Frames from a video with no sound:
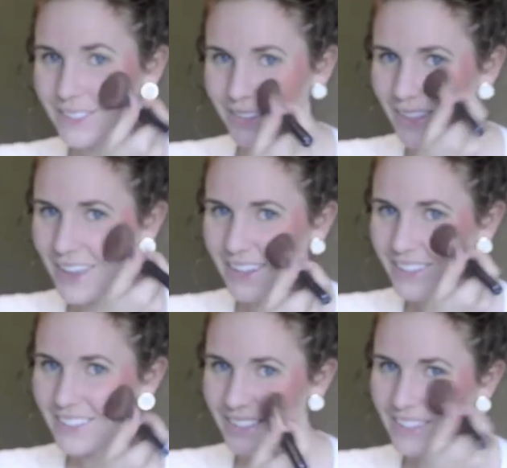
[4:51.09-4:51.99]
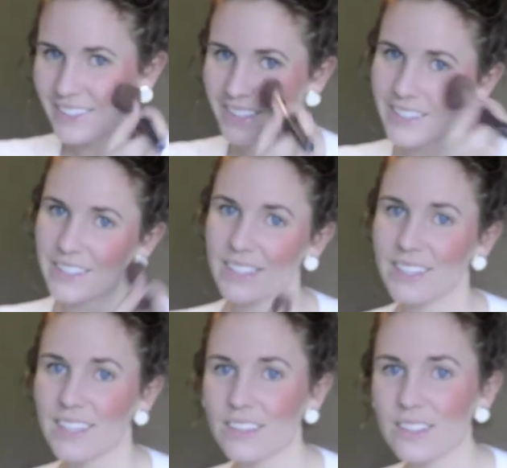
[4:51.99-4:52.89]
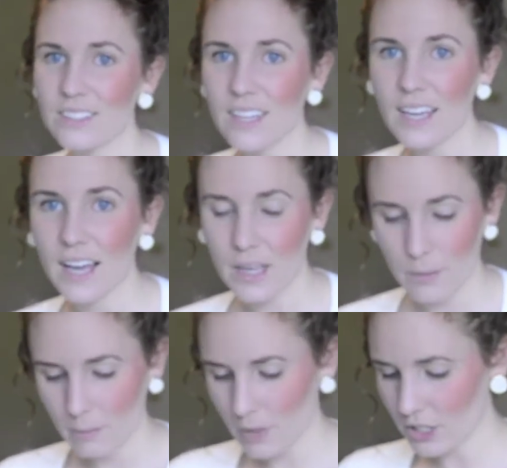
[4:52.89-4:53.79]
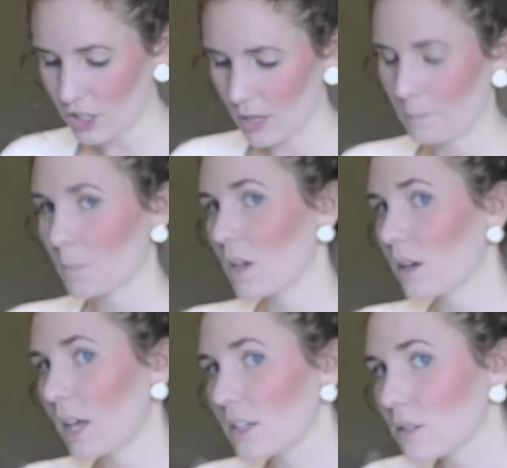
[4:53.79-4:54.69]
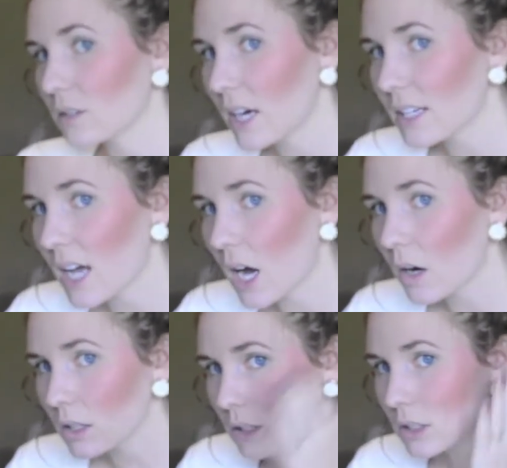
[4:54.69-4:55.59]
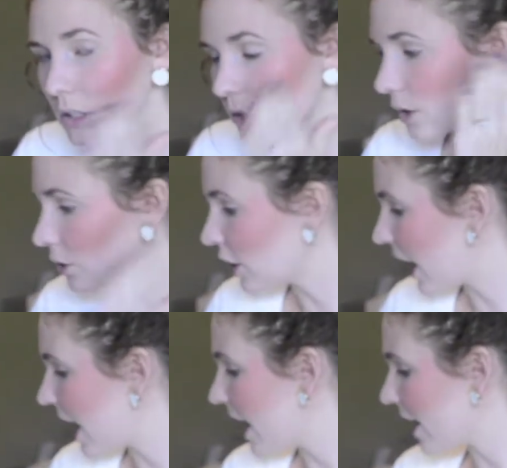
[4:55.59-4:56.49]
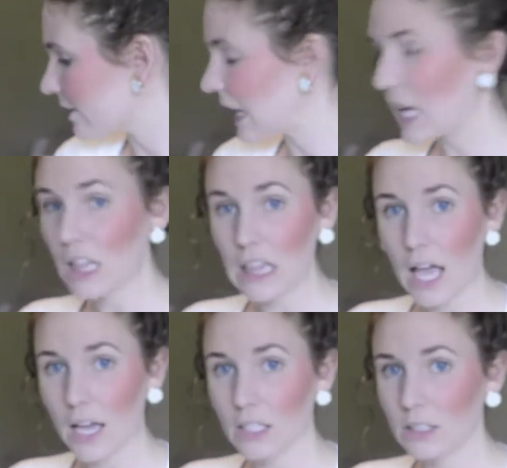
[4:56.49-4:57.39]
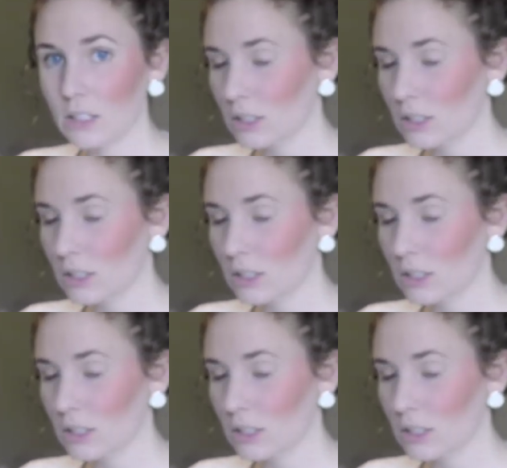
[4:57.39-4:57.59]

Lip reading: so that it looks like I am blushing. Okay, so right now looks a little cray. I've got a lot